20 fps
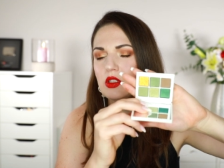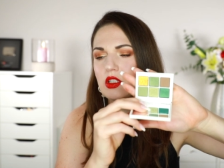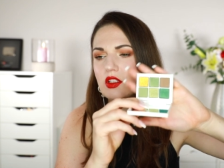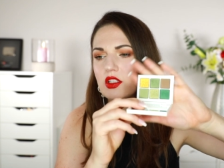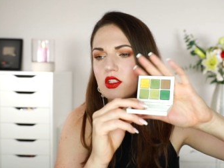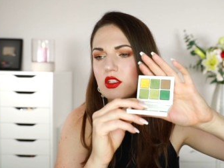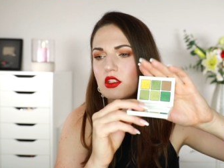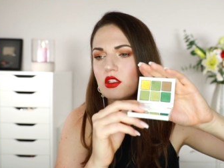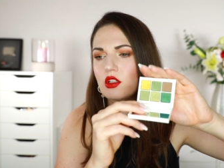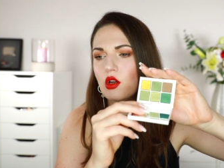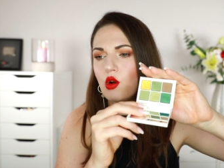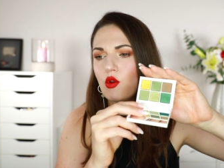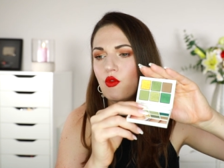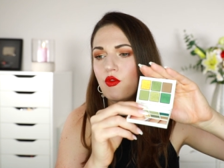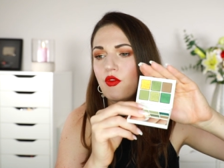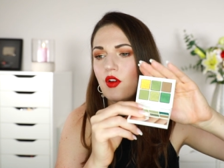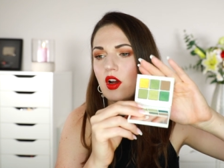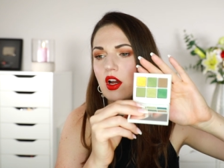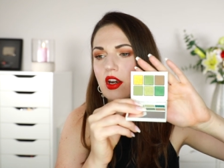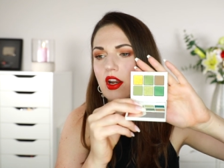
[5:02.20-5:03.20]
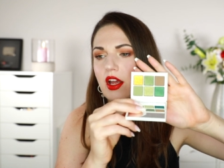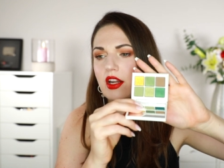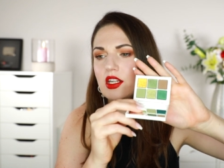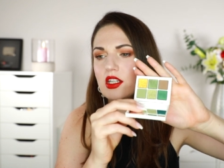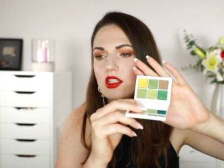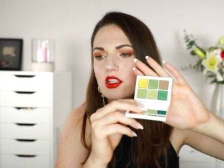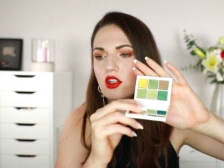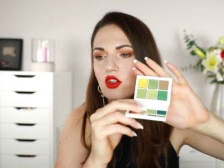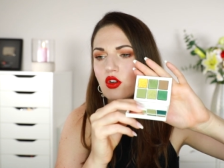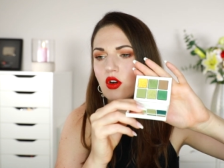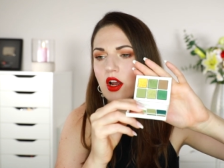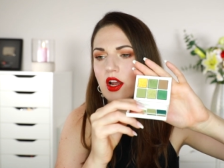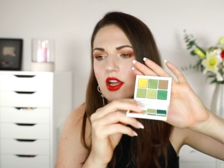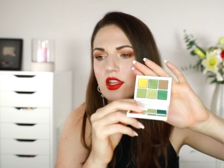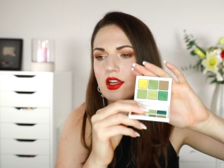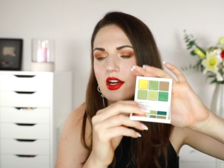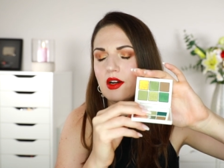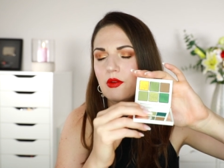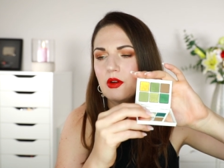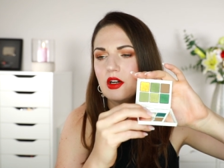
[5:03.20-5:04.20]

one looks so fun. I need to try that